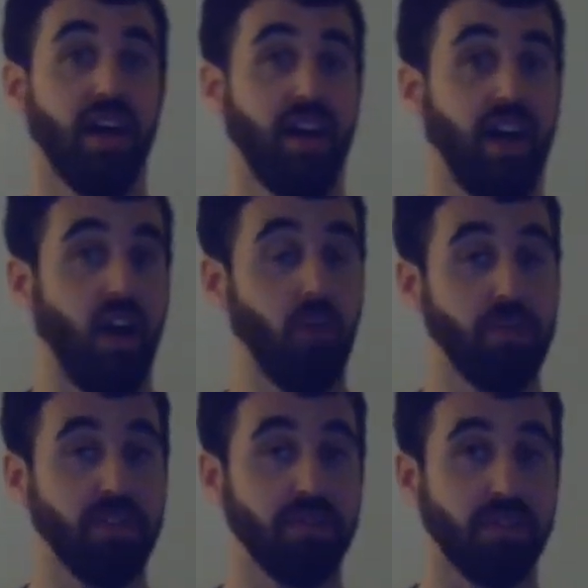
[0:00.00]
Hope
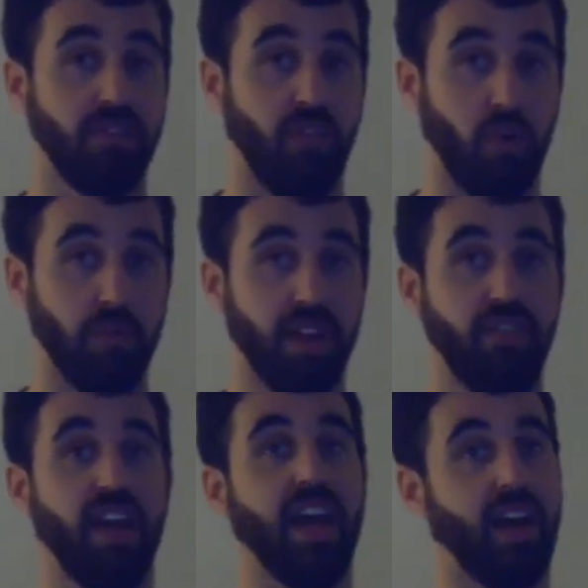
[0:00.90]
this was informative,
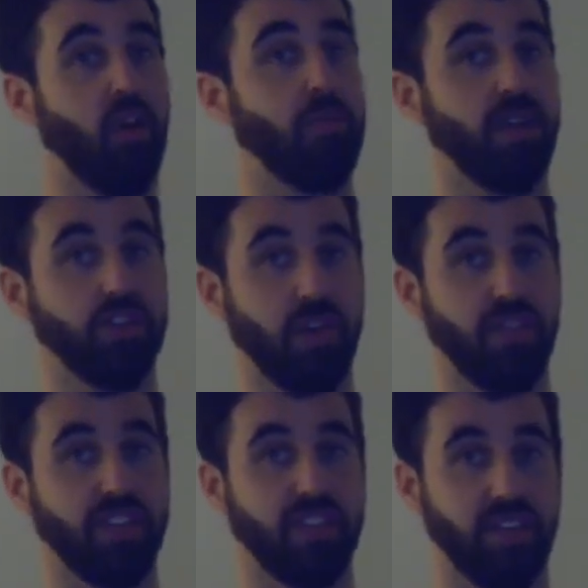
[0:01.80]
and I hope you enjoyed
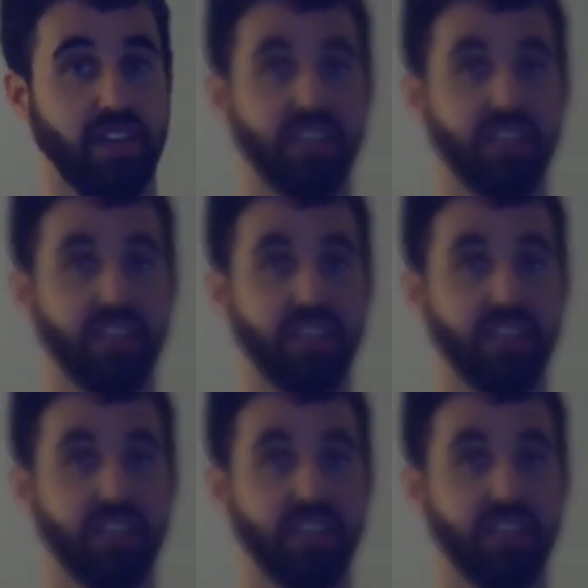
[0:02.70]
this series,